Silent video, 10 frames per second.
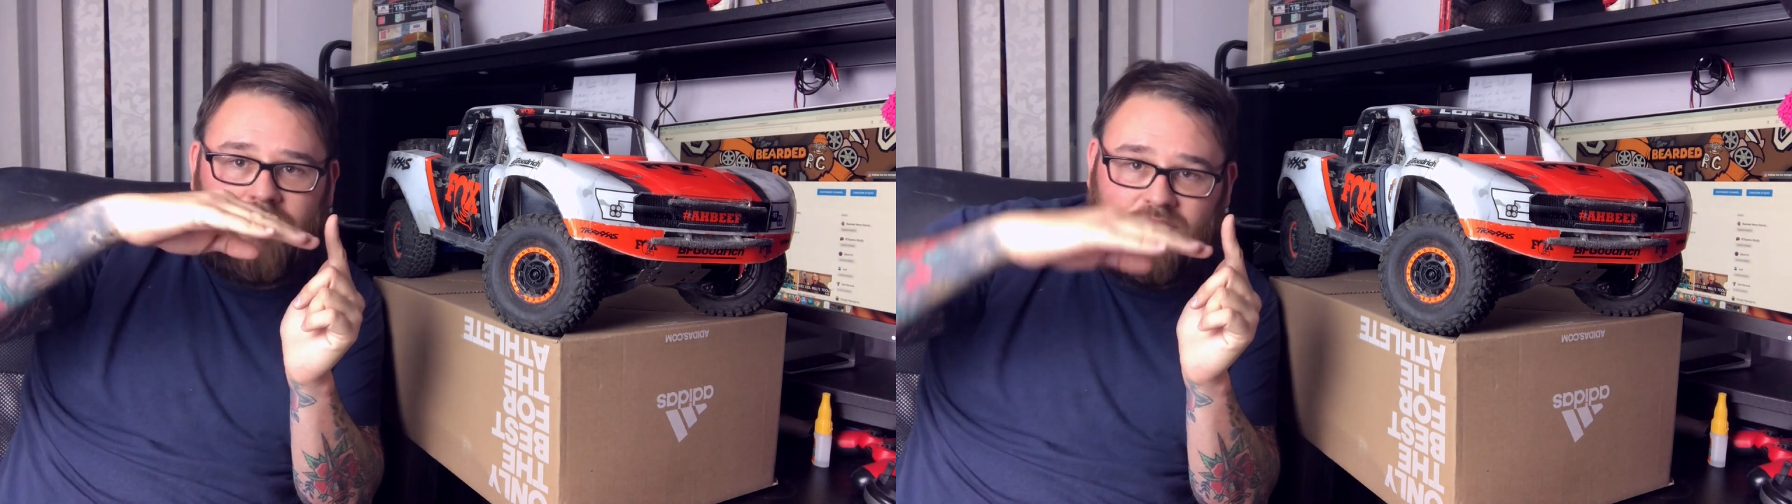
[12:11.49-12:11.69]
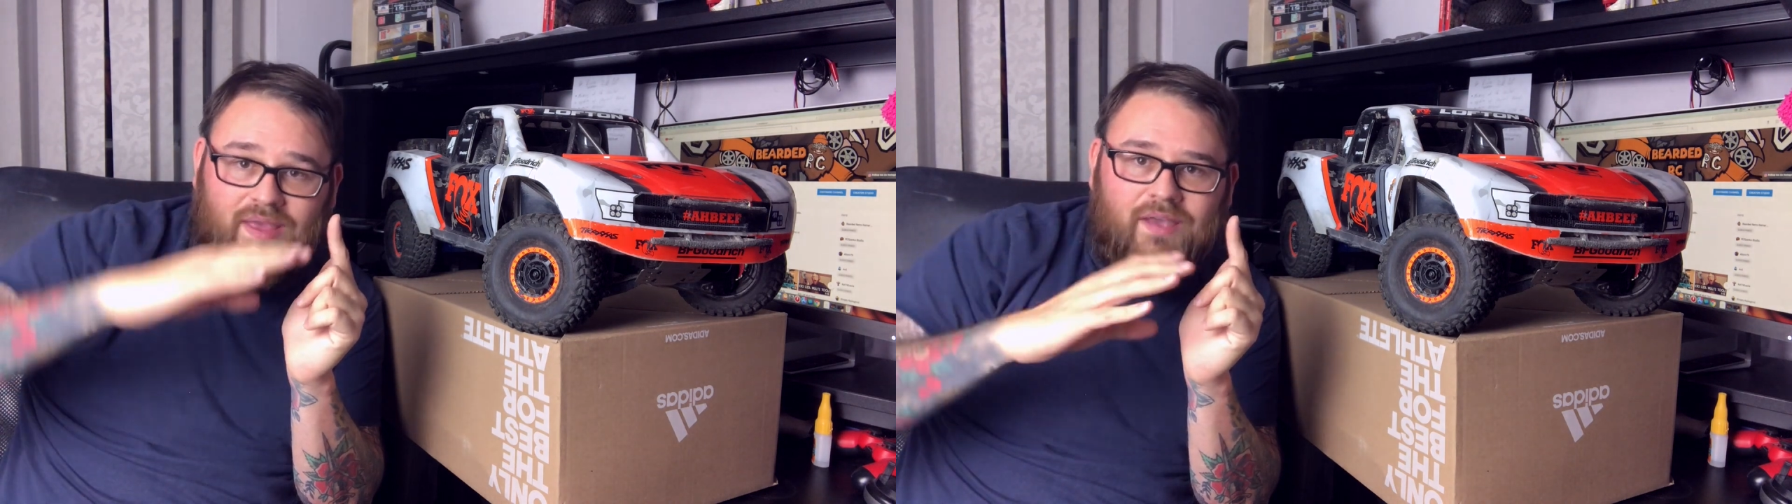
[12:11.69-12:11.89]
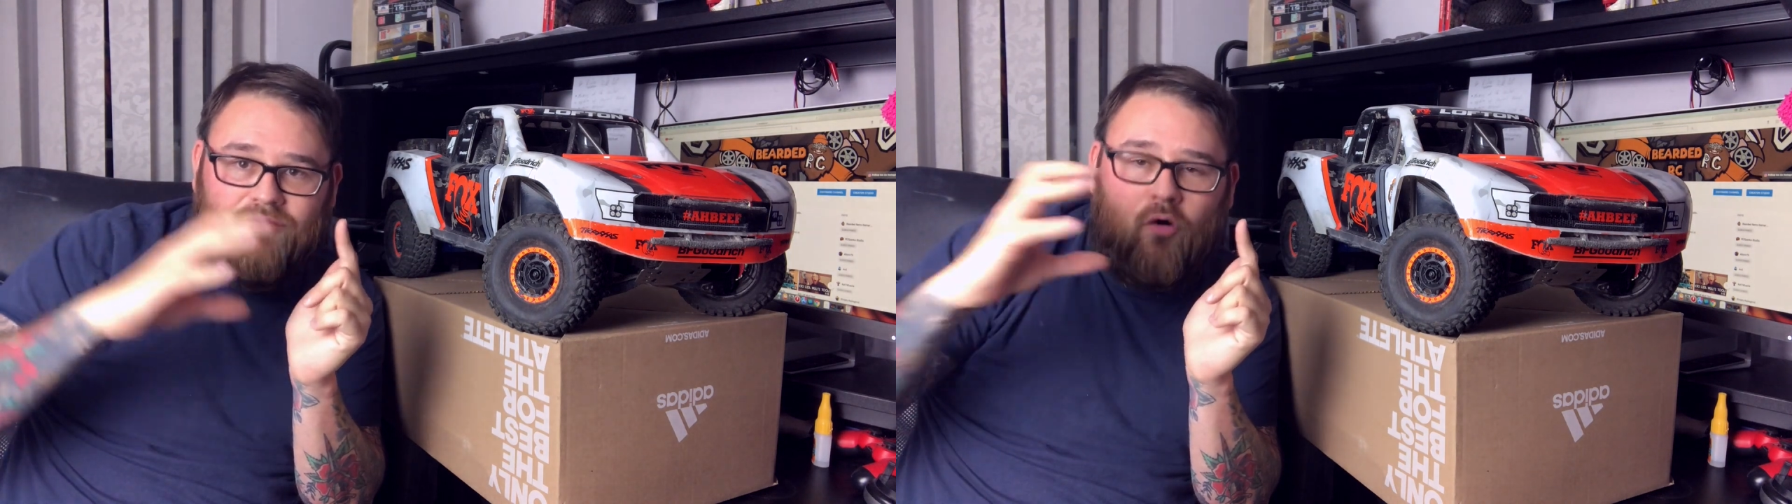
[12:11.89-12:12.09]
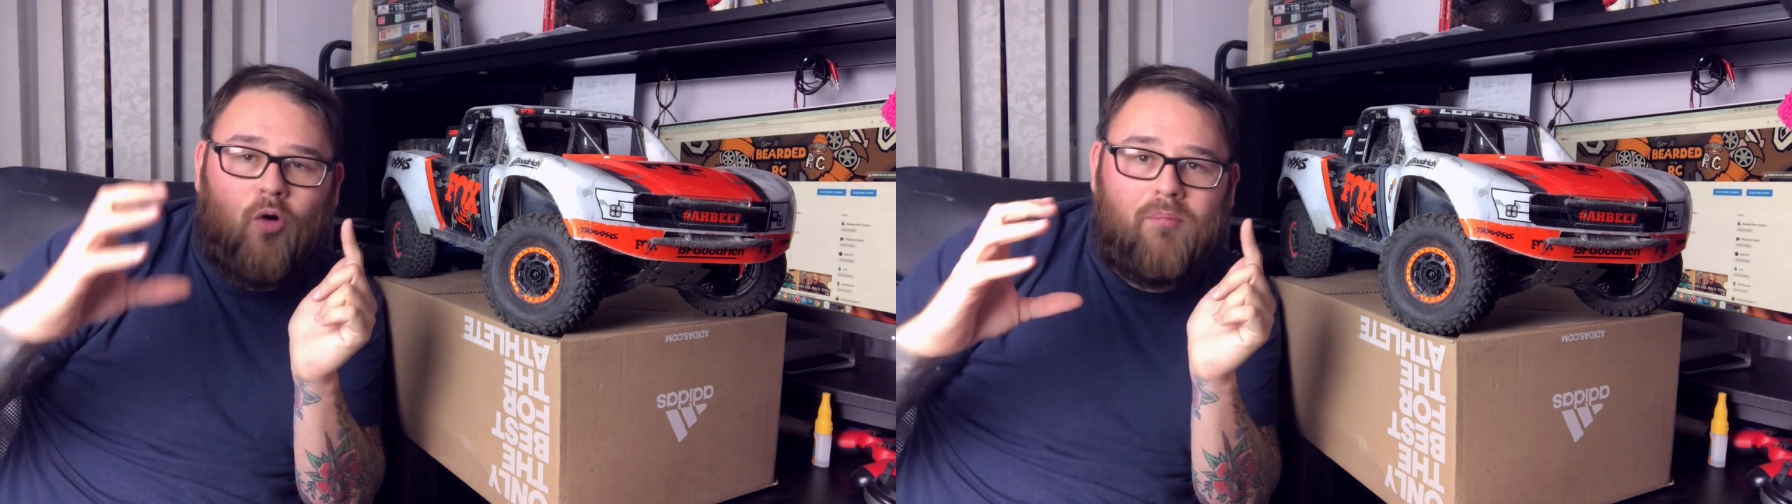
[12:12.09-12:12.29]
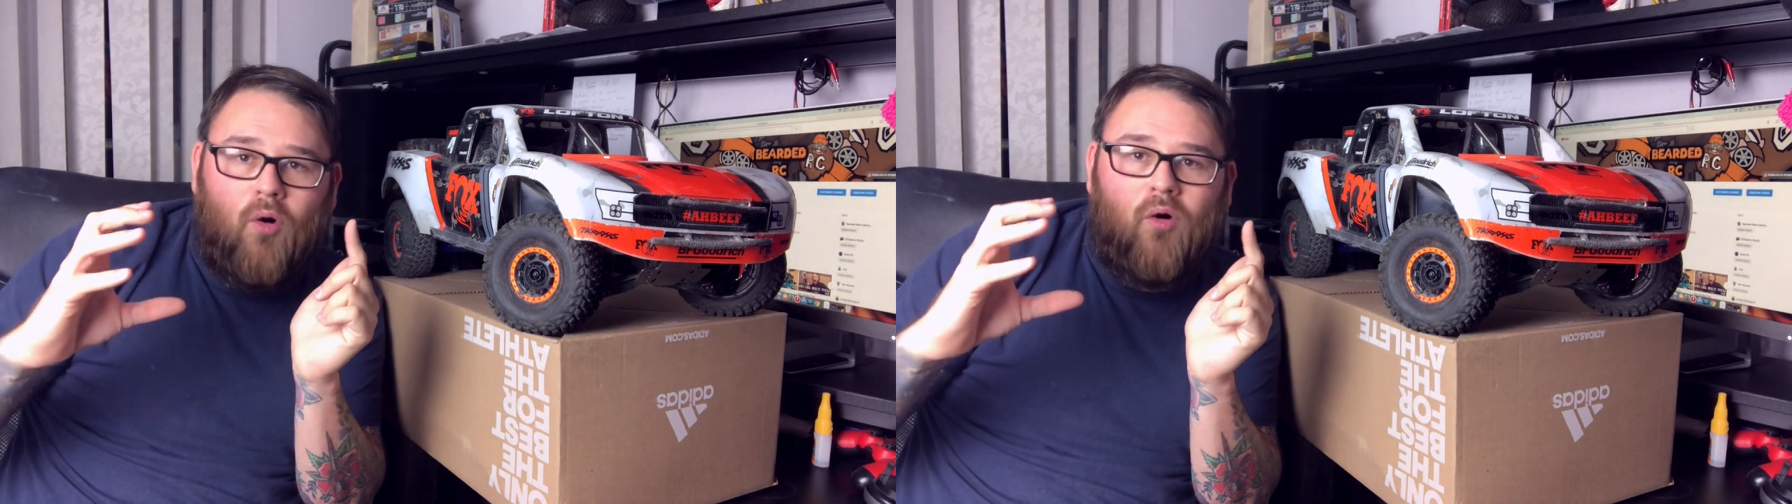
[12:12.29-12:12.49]

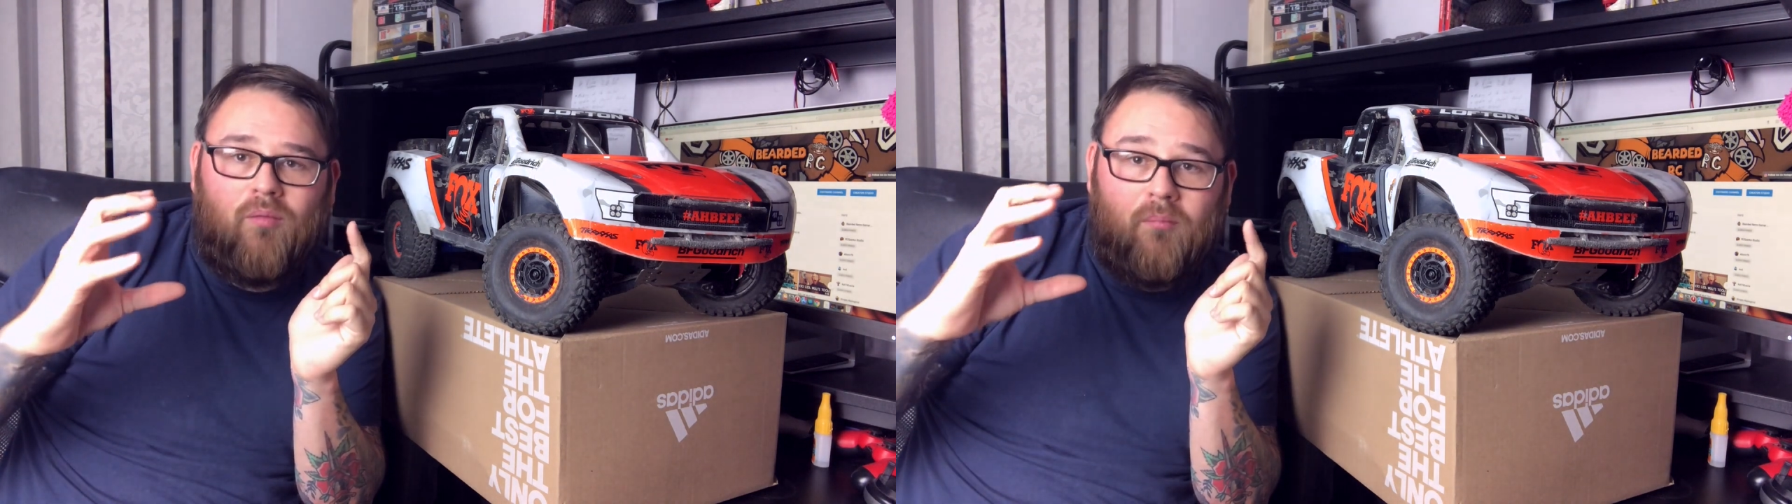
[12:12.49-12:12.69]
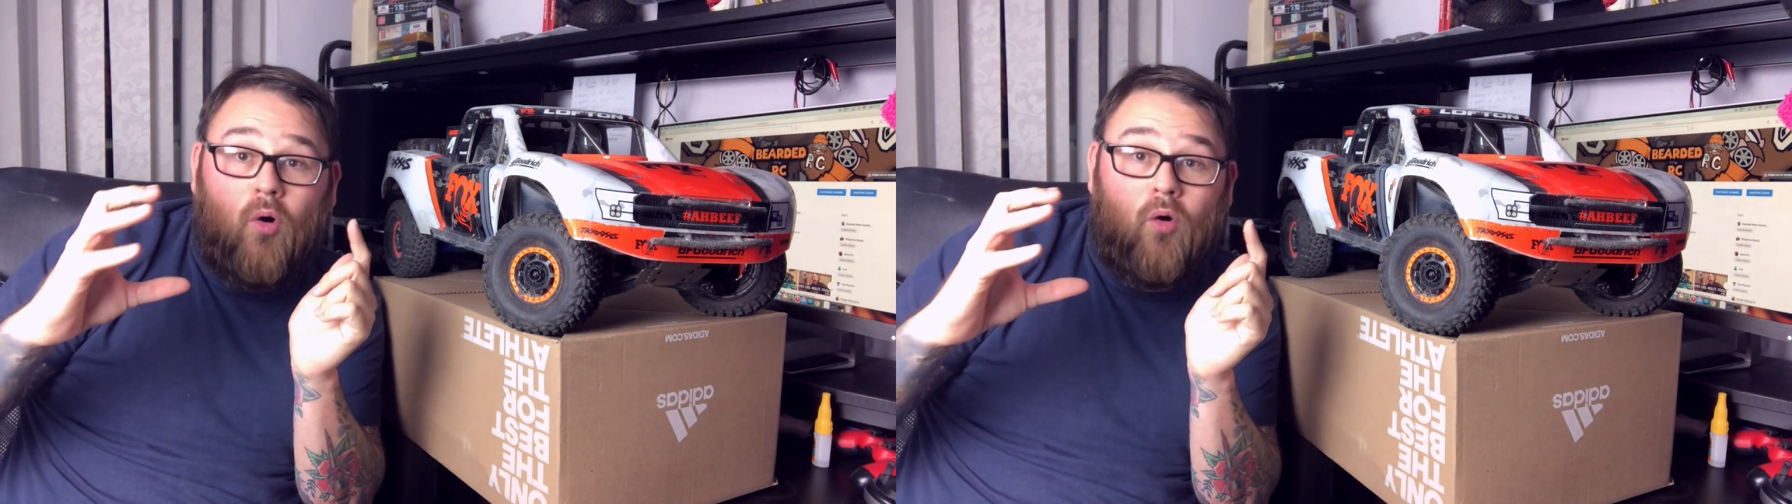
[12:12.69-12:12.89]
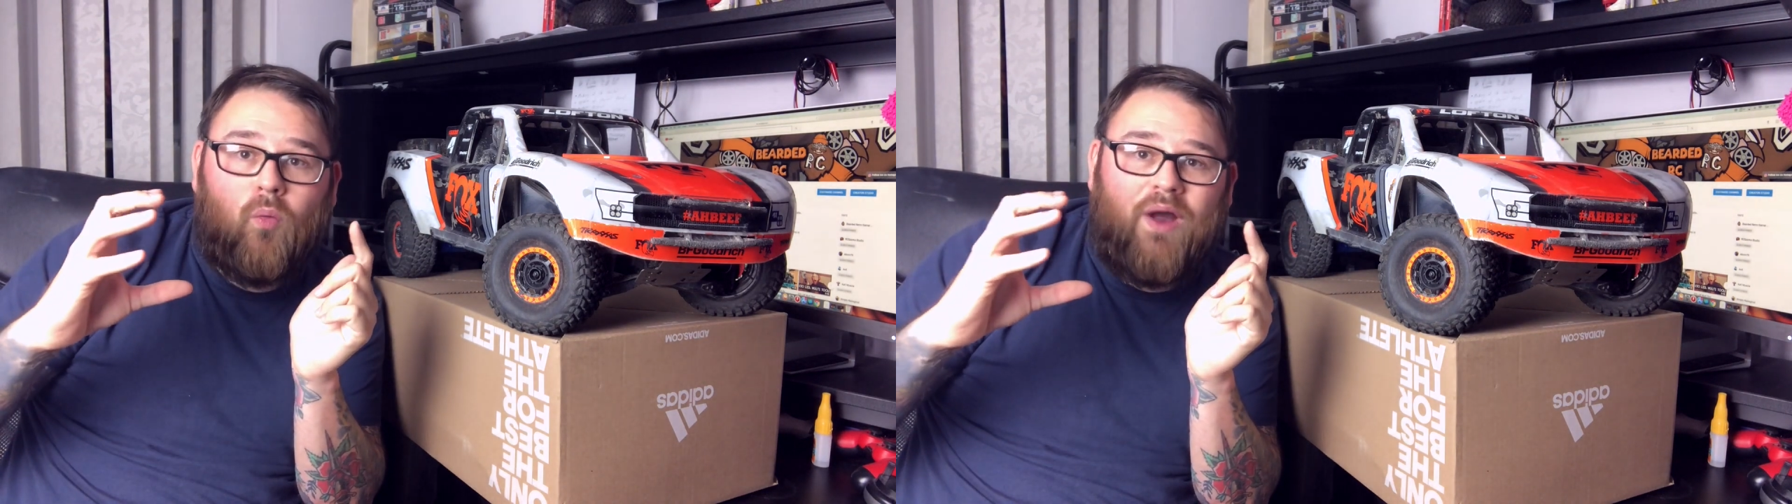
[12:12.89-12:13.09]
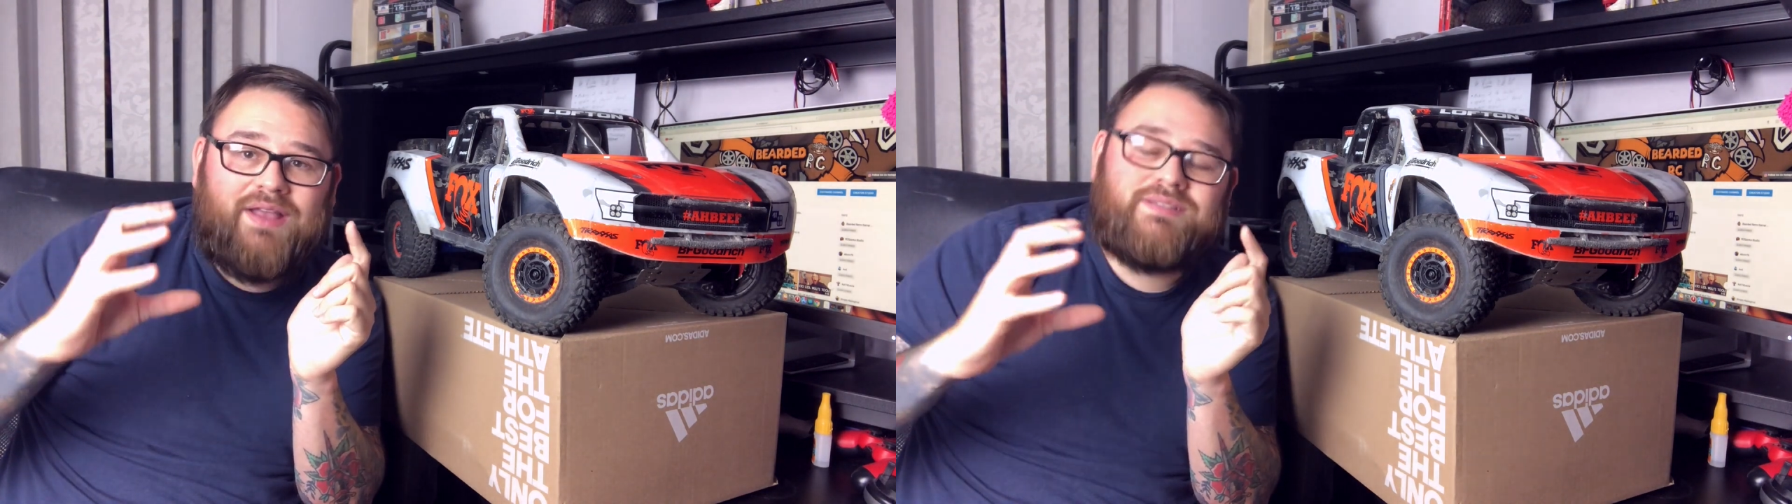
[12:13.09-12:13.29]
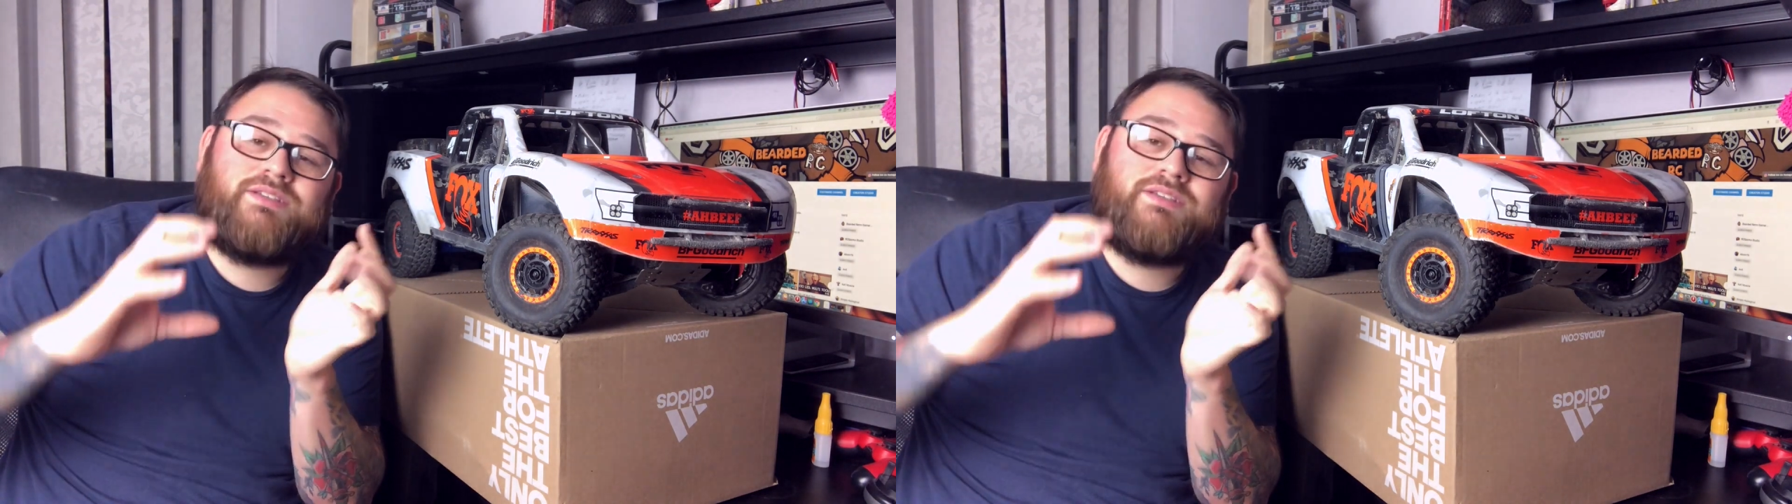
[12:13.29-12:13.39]
therefore more weight,